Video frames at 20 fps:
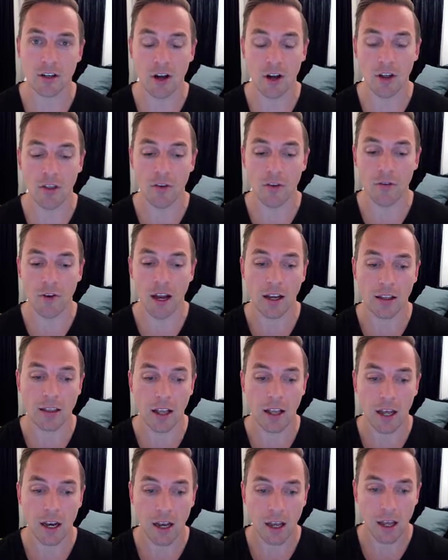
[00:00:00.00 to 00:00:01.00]
on the fact
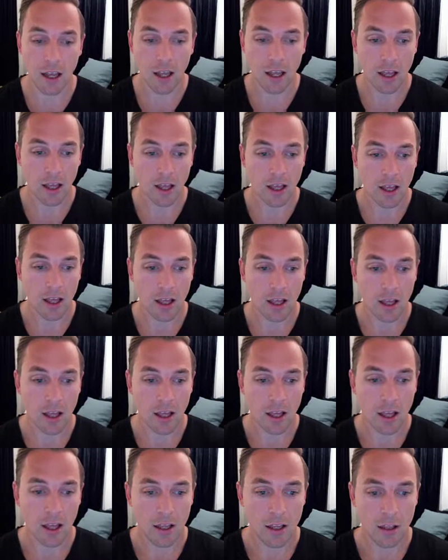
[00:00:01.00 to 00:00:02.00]
that
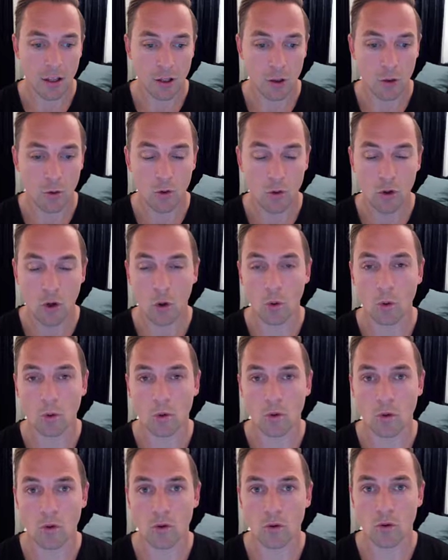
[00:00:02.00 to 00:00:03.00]
you
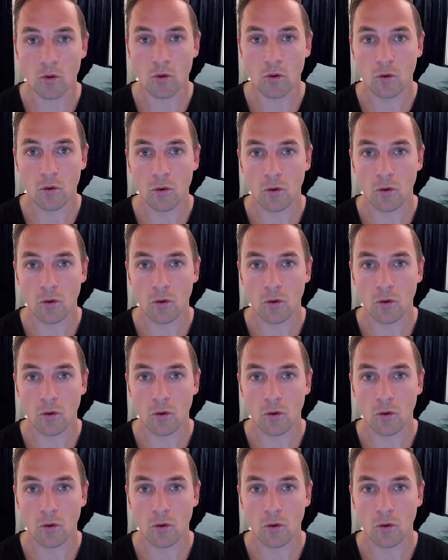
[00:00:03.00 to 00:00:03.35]
don't